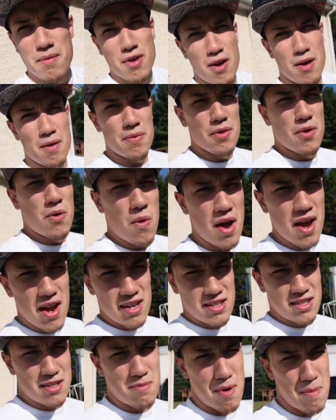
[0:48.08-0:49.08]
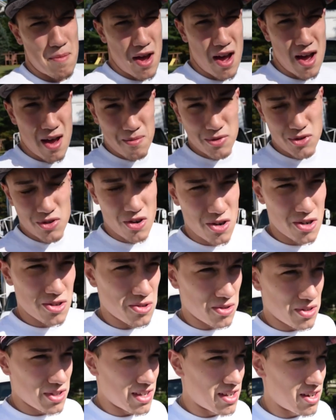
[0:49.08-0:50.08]
We're on the way to my mom's
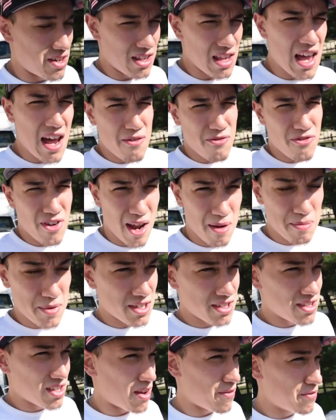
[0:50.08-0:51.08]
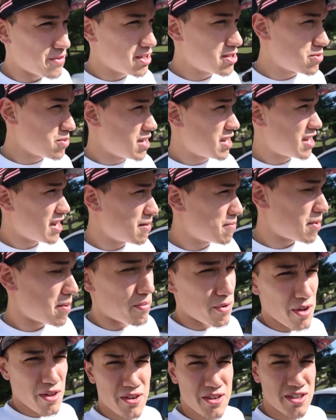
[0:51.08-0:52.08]
rehearsal dinner. A lot of family stuff this weekend. My
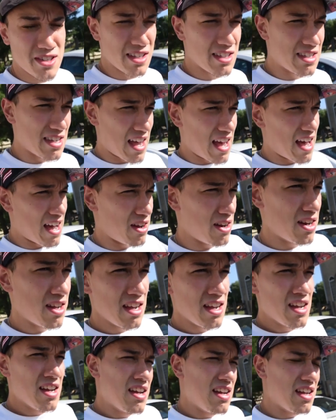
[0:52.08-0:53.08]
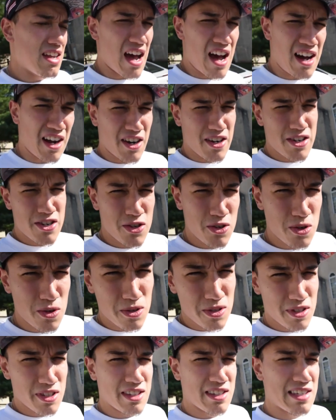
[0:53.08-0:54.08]
brother's in town. Yonker
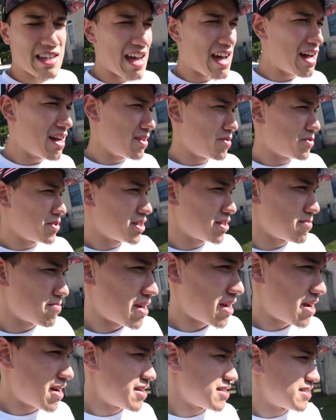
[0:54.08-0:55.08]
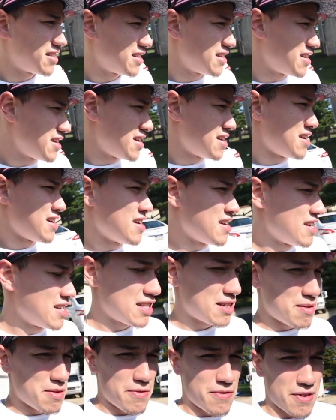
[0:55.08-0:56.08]
Doodle's in town, which is my cousin.
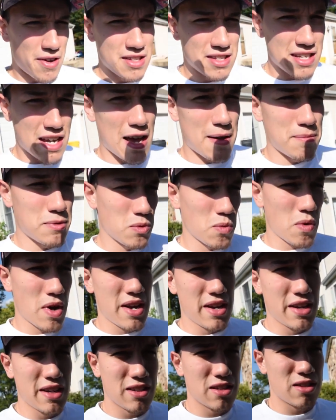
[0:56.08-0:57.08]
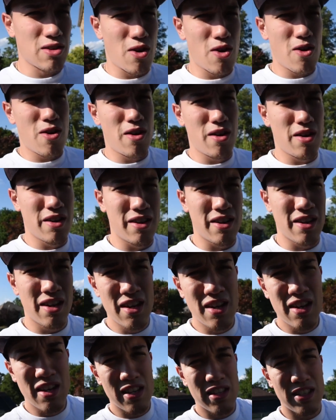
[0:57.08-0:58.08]
It's gonna be fun times. Weddings on
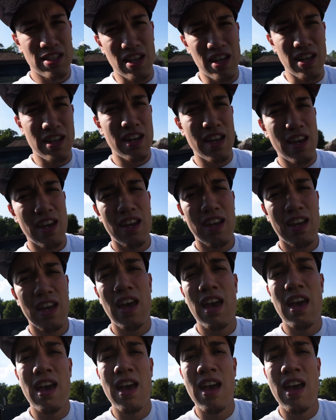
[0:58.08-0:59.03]
Sunday,